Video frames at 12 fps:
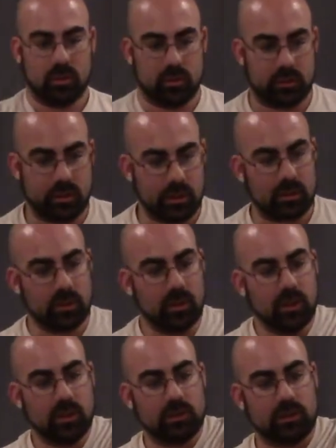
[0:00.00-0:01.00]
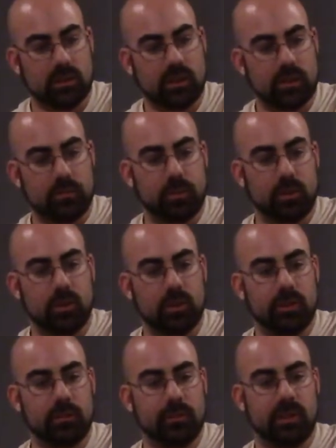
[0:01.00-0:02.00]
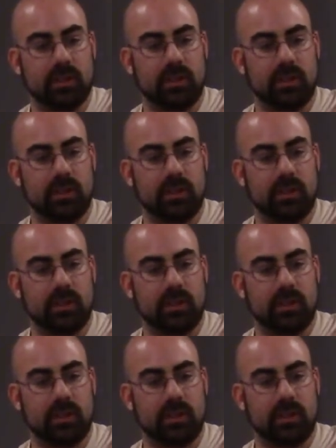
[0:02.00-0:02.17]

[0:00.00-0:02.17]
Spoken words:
Alright, so now you put all your meat